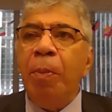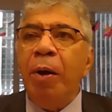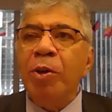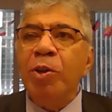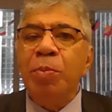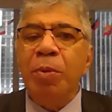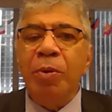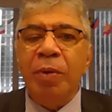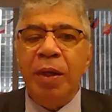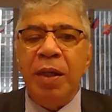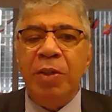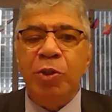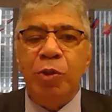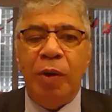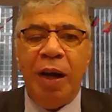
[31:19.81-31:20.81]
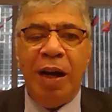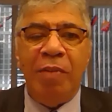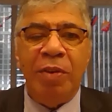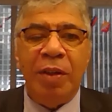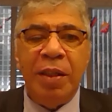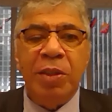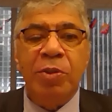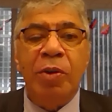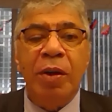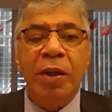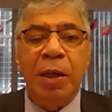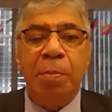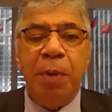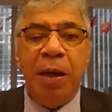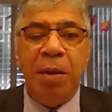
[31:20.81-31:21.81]
possible it is to have an
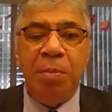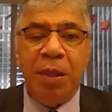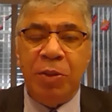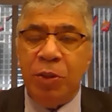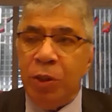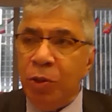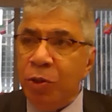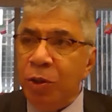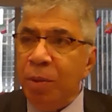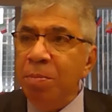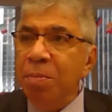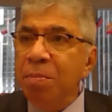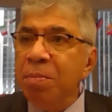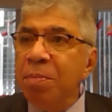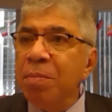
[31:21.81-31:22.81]
electronic payment system.